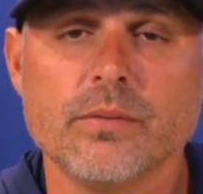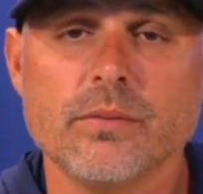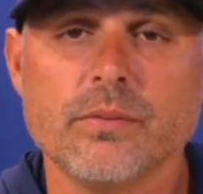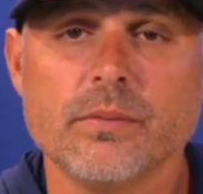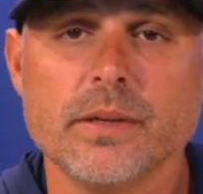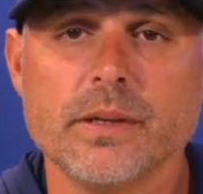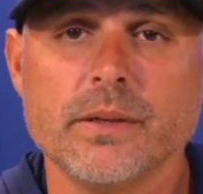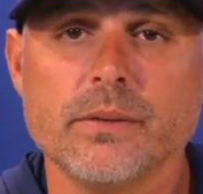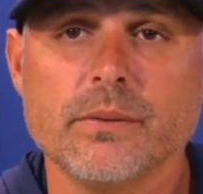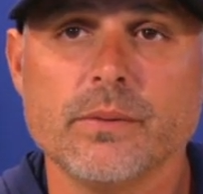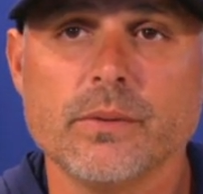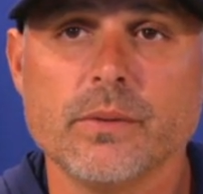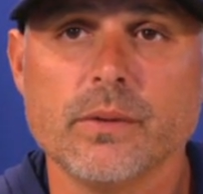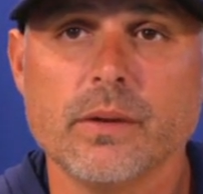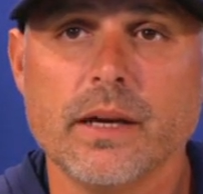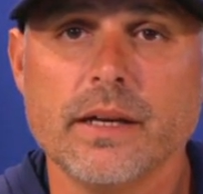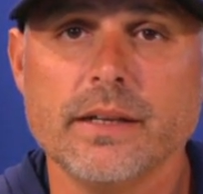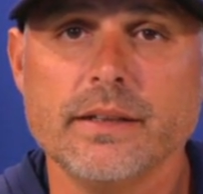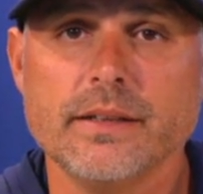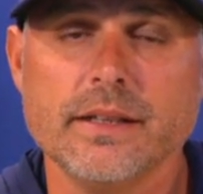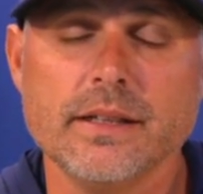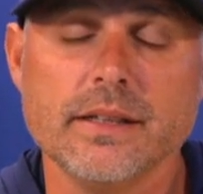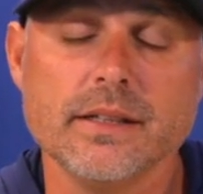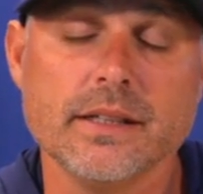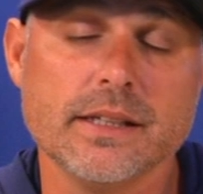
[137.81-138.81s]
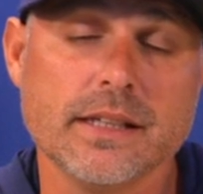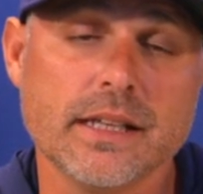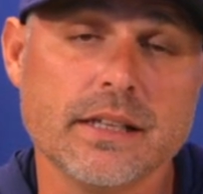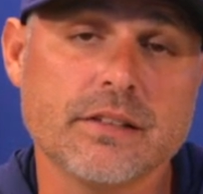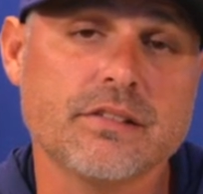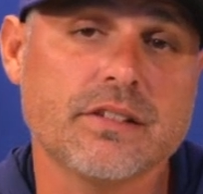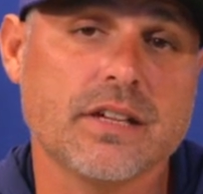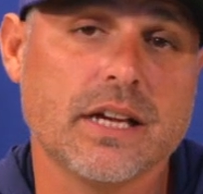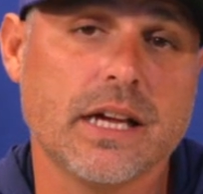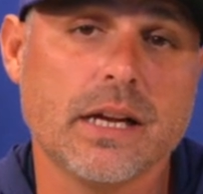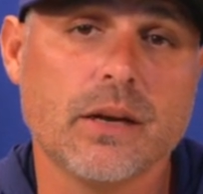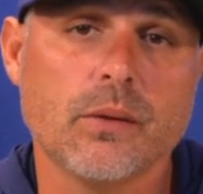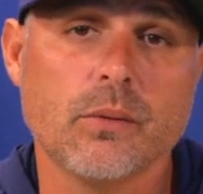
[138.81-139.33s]
I mean, ideally, that's
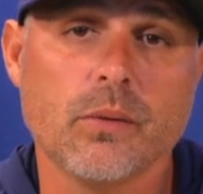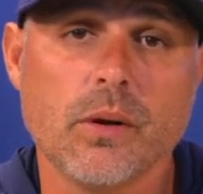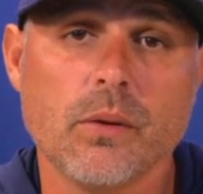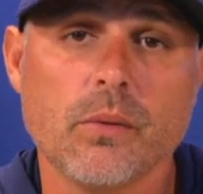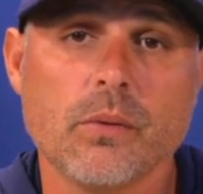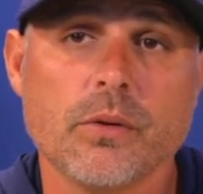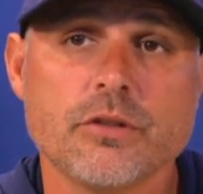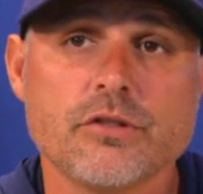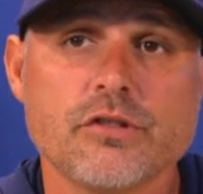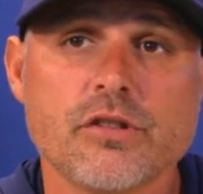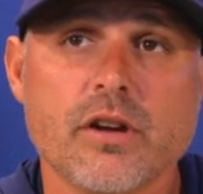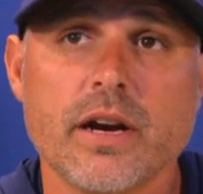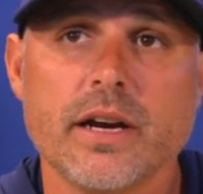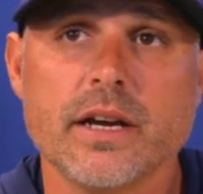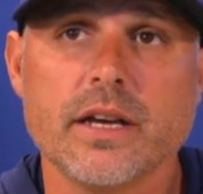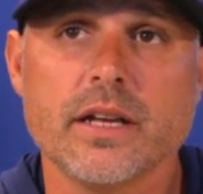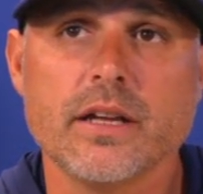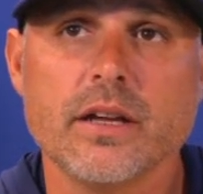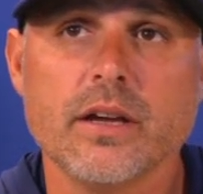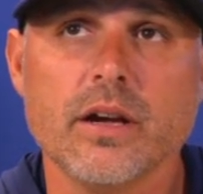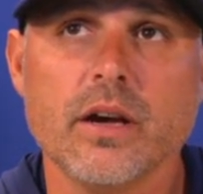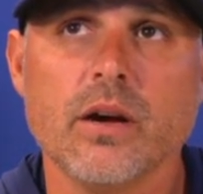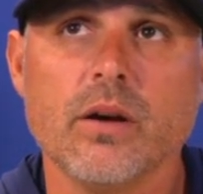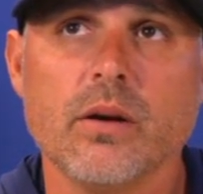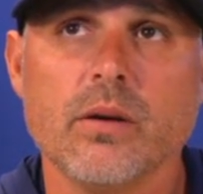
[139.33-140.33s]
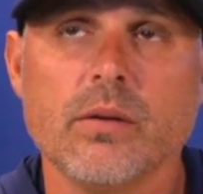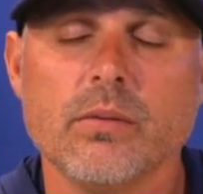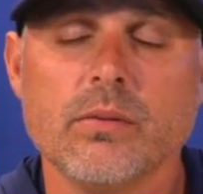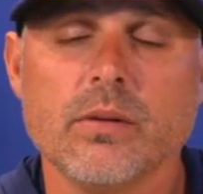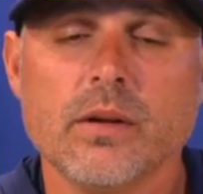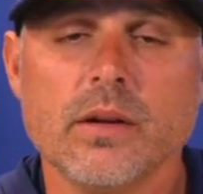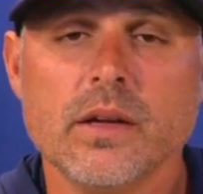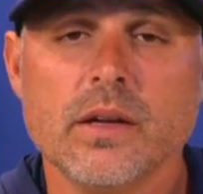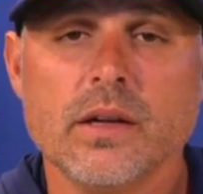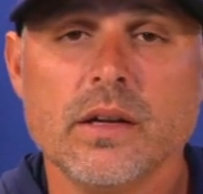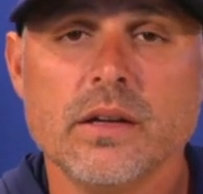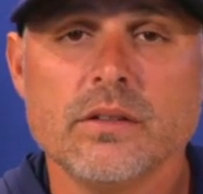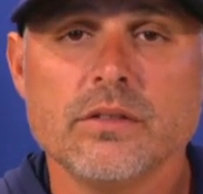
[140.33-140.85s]
kind of where we're trying to go.
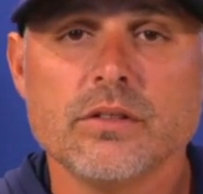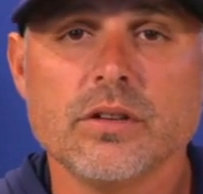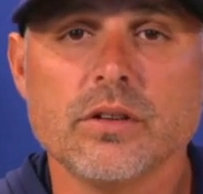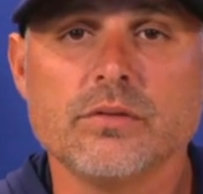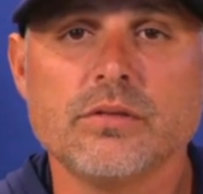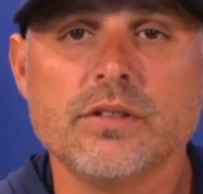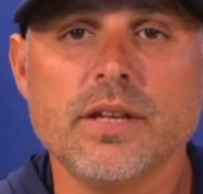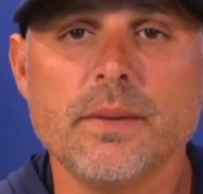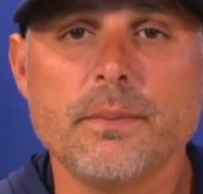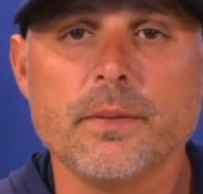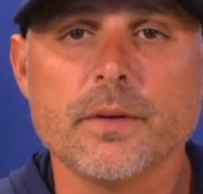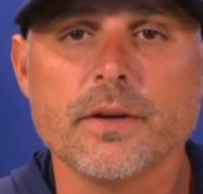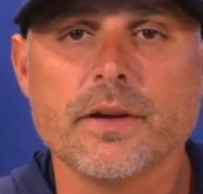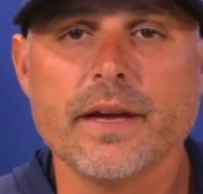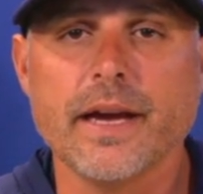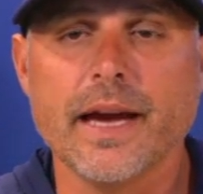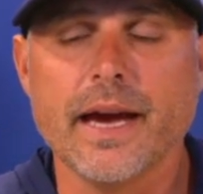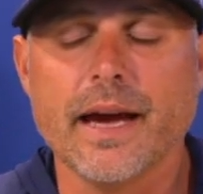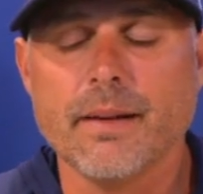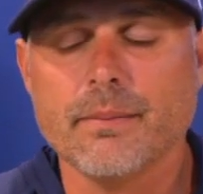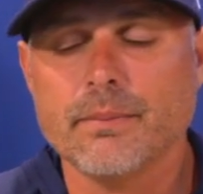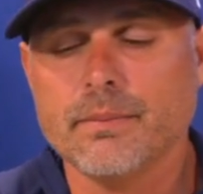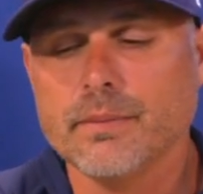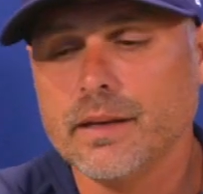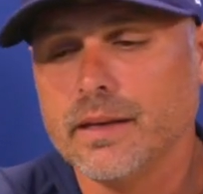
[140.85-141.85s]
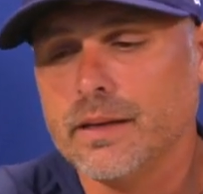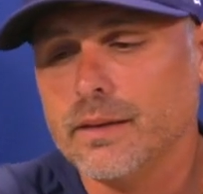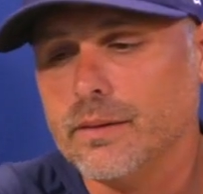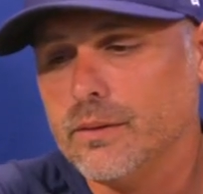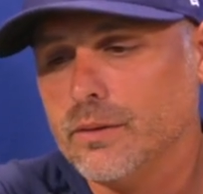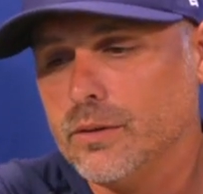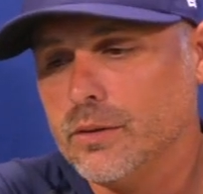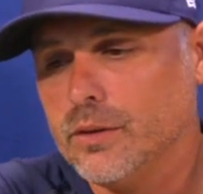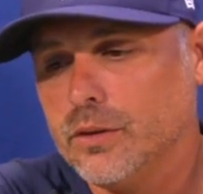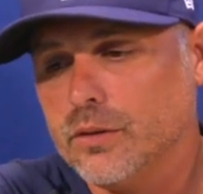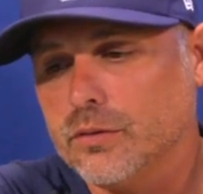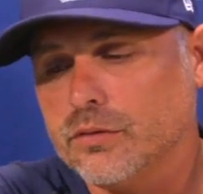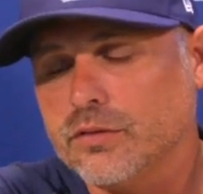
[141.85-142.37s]
So tip your cap.
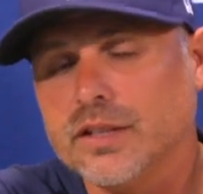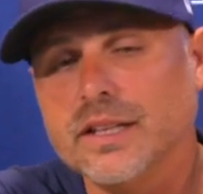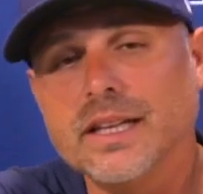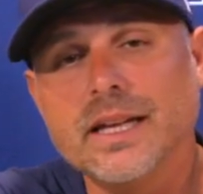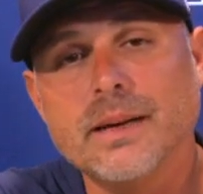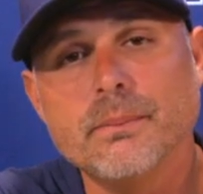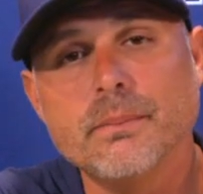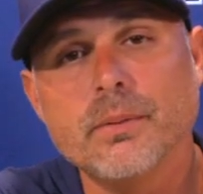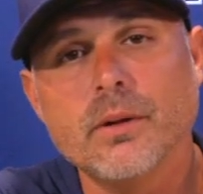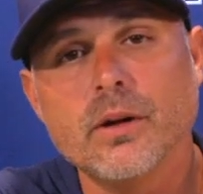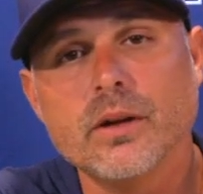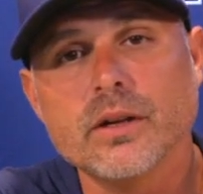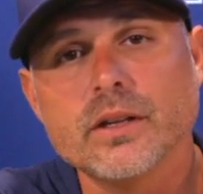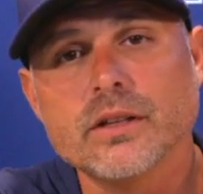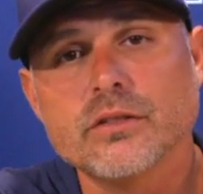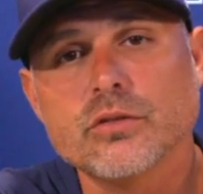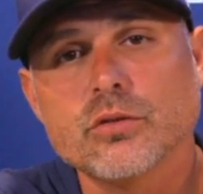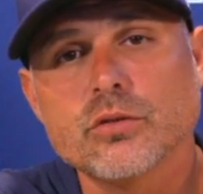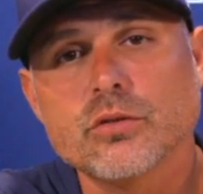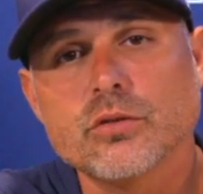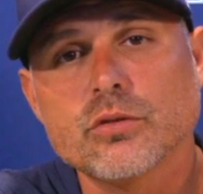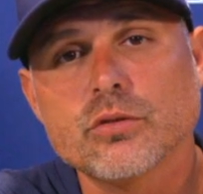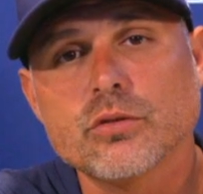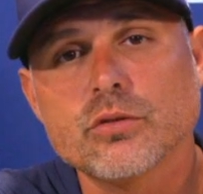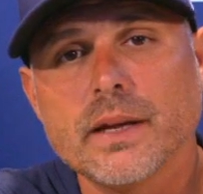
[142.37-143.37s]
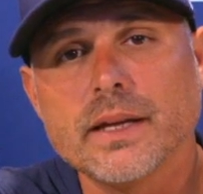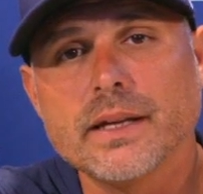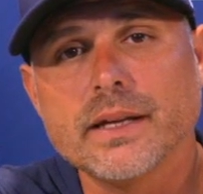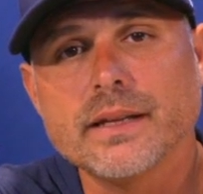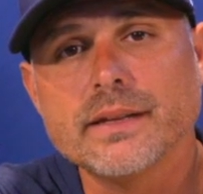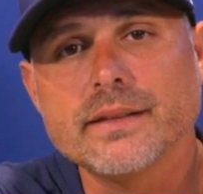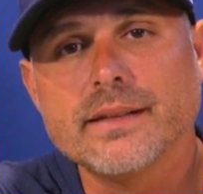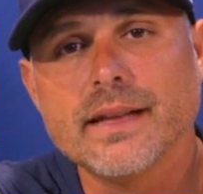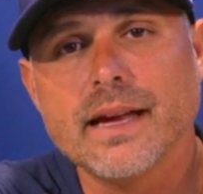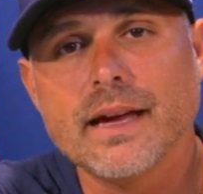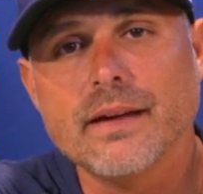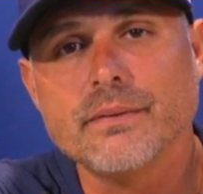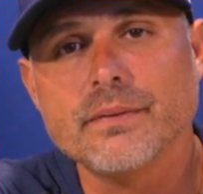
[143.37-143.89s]
You don't see that ball get squared up
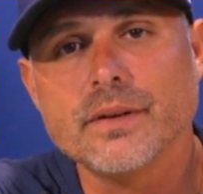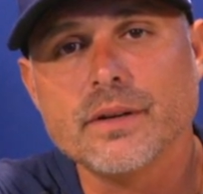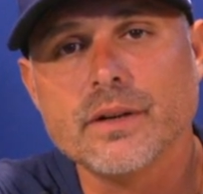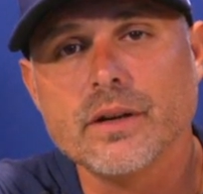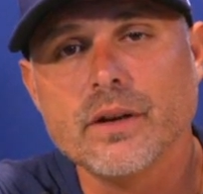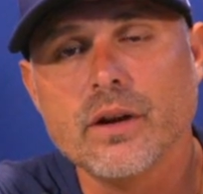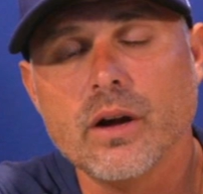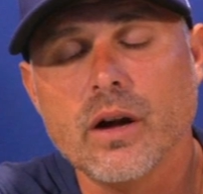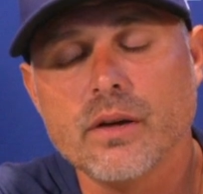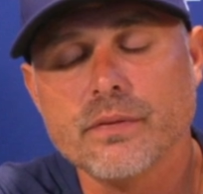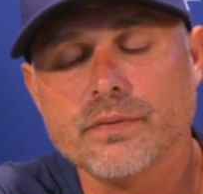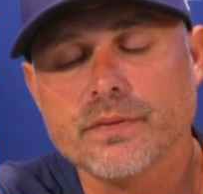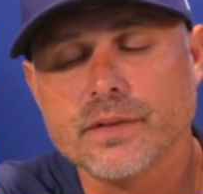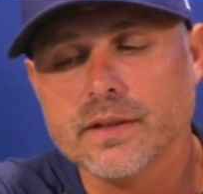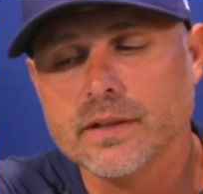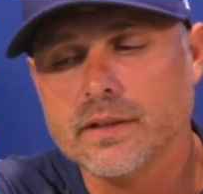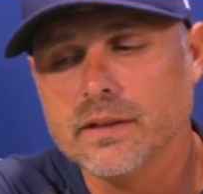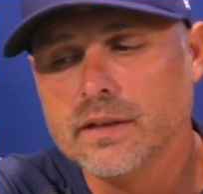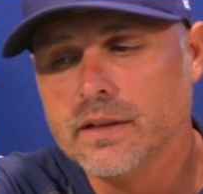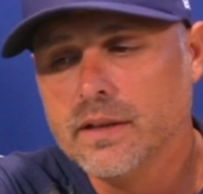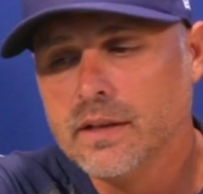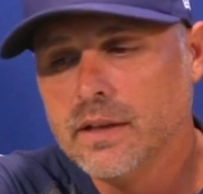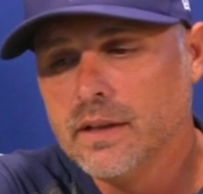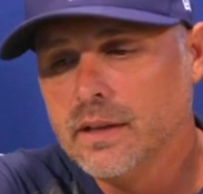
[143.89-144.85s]
like that very often.